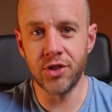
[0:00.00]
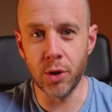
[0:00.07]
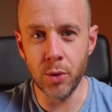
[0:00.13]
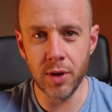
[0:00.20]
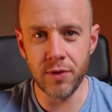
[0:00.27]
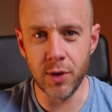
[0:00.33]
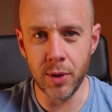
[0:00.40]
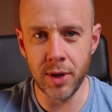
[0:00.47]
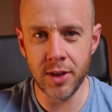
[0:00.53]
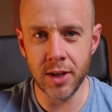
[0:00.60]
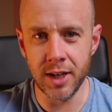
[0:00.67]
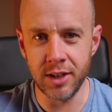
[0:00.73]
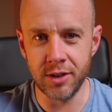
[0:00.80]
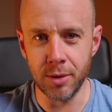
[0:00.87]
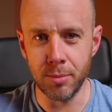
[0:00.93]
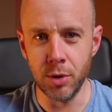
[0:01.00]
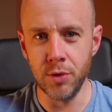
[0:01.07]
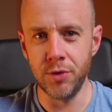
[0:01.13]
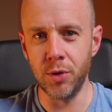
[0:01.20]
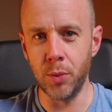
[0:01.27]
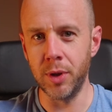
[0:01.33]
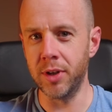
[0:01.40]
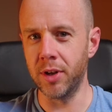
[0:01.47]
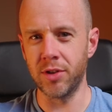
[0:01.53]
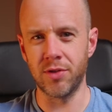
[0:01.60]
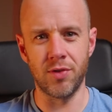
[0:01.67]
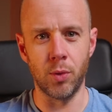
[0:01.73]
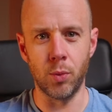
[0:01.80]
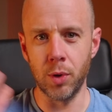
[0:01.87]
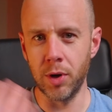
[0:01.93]
So if you either need to move to Windows
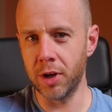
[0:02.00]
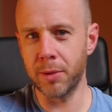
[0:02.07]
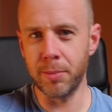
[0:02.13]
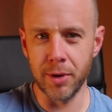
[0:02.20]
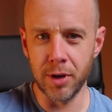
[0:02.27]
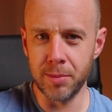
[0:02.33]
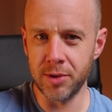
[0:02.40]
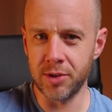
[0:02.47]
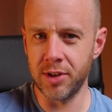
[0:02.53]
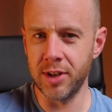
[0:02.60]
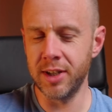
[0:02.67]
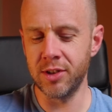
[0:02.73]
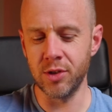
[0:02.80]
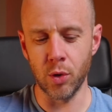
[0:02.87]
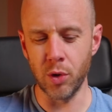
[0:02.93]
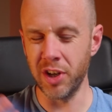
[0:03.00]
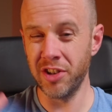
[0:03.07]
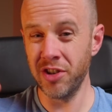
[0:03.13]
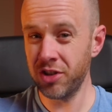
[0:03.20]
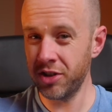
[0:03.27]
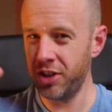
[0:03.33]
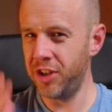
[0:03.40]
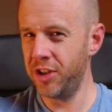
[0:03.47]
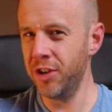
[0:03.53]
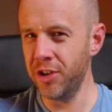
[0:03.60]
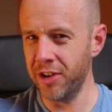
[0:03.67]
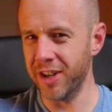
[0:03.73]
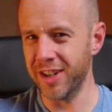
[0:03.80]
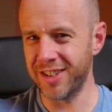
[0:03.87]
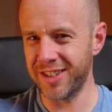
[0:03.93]
for work purposes, or you're just
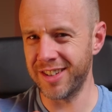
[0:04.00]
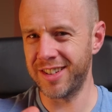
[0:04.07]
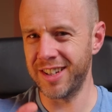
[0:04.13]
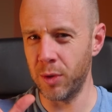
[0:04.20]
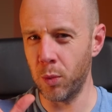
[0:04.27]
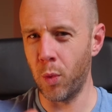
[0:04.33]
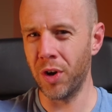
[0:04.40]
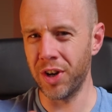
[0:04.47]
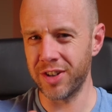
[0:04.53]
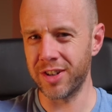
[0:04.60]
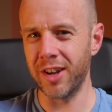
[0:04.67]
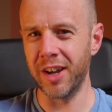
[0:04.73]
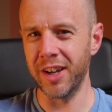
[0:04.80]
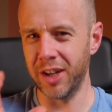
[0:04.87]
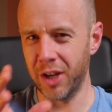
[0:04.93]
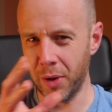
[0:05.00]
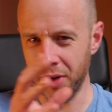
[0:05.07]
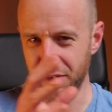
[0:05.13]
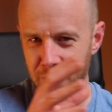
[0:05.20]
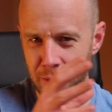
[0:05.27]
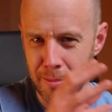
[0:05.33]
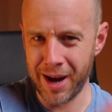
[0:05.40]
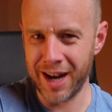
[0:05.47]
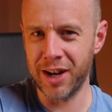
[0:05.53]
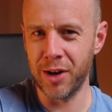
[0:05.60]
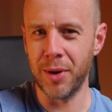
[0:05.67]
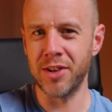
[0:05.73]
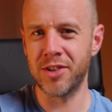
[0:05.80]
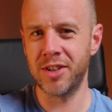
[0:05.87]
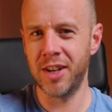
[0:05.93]
curious to see what it's like going from
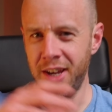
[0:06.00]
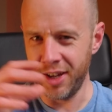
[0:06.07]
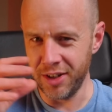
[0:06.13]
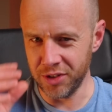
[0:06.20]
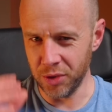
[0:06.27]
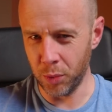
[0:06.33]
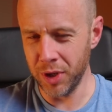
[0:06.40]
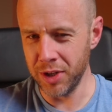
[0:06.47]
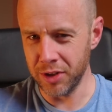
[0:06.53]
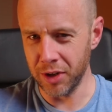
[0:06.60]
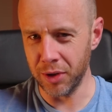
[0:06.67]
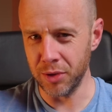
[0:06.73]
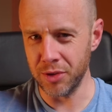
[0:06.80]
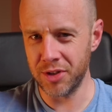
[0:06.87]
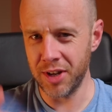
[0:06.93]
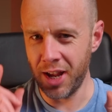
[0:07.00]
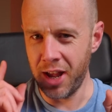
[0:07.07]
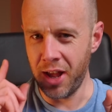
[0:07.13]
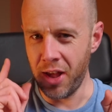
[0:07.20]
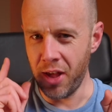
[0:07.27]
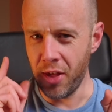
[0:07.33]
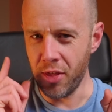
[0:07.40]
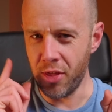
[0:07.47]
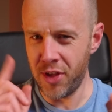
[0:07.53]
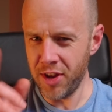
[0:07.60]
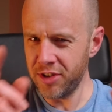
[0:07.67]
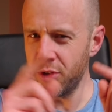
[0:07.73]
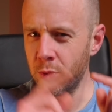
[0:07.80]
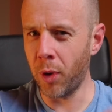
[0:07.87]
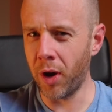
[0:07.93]
macOS to Windows,
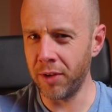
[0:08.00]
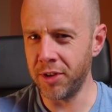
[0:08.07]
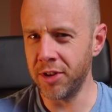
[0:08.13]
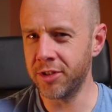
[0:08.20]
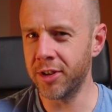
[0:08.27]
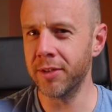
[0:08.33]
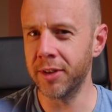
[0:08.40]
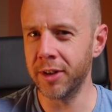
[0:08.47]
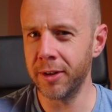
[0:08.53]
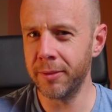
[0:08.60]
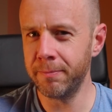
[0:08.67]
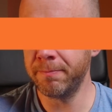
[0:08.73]
this is what I've discovered.